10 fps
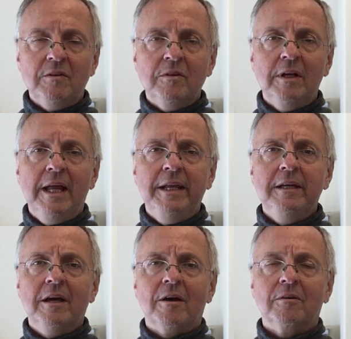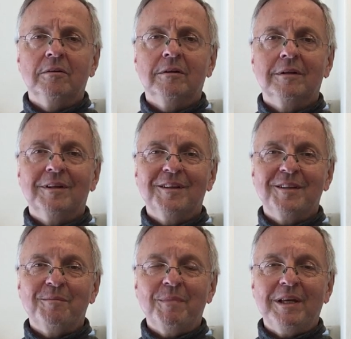So letting go
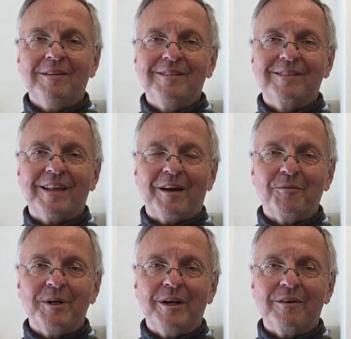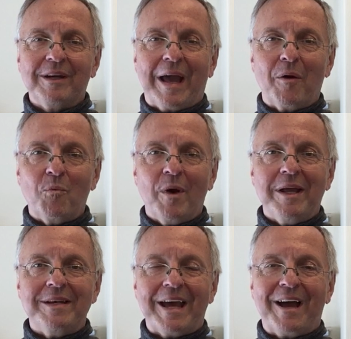means that we don't get
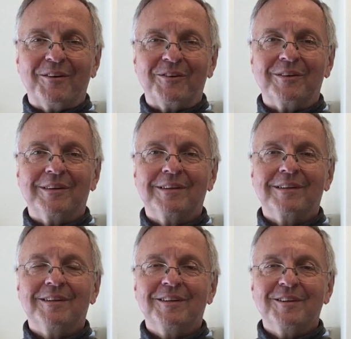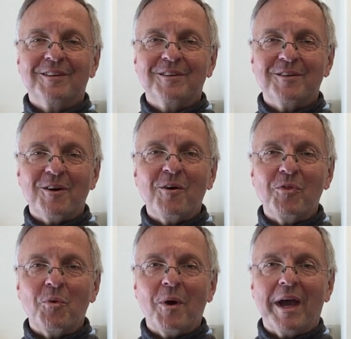weighed down
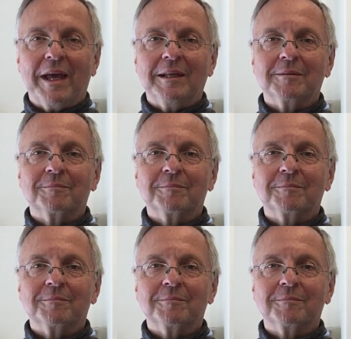on the way.